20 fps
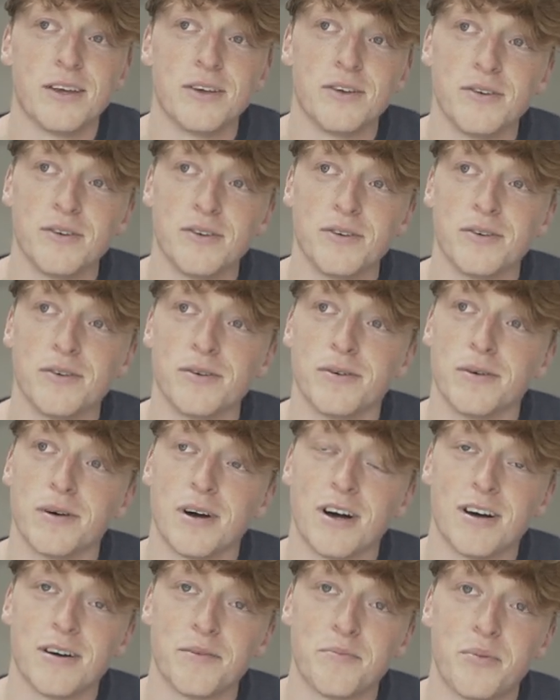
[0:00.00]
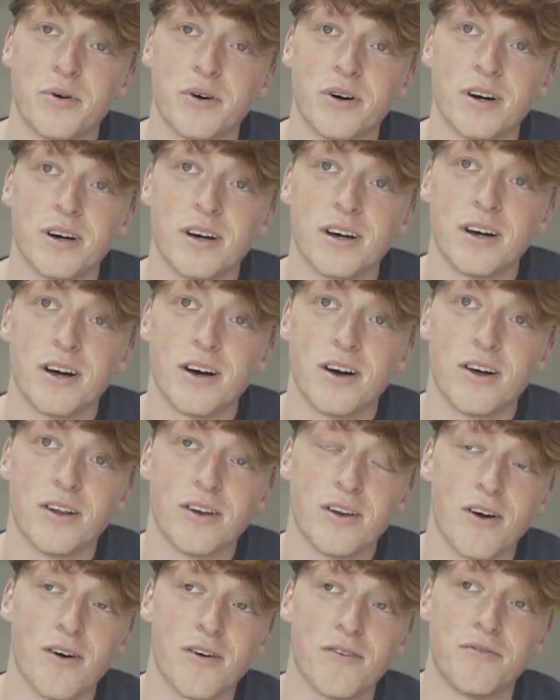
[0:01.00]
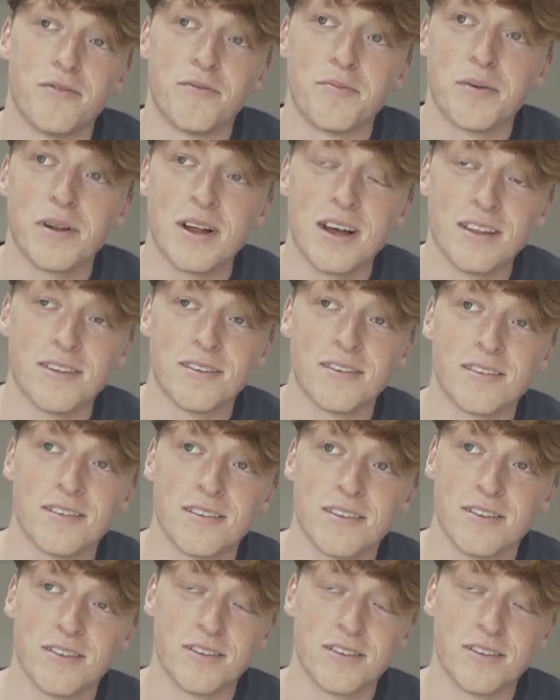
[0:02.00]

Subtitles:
you put a lot of plans.